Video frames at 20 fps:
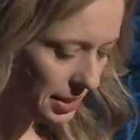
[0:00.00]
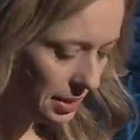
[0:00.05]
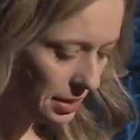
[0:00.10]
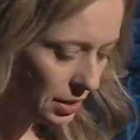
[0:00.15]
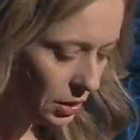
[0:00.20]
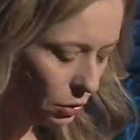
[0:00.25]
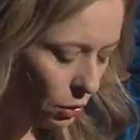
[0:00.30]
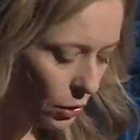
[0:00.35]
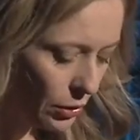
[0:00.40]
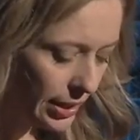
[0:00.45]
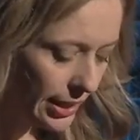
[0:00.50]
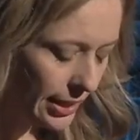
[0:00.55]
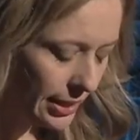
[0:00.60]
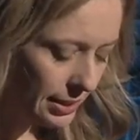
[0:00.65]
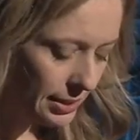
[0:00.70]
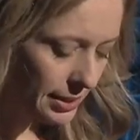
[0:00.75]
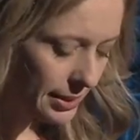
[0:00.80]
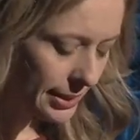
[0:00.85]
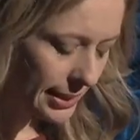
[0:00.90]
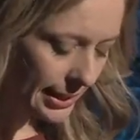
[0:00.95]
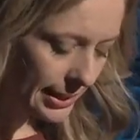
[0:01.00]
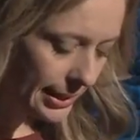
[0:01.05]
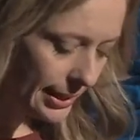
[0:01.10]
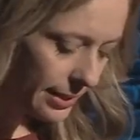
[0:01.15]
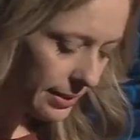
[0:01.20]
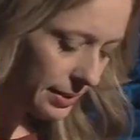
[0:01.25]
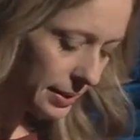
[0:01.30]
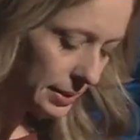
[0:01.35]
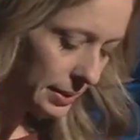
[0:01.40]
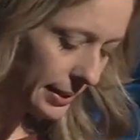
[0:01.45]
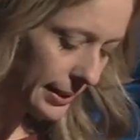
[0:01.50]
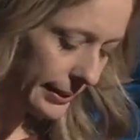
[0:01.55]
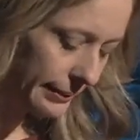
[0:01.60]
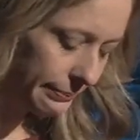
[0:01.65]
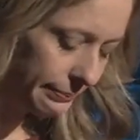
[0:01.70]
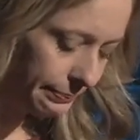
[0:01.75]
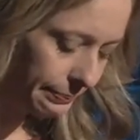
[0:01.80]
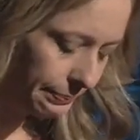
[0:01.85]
To quote St. Edith Stein,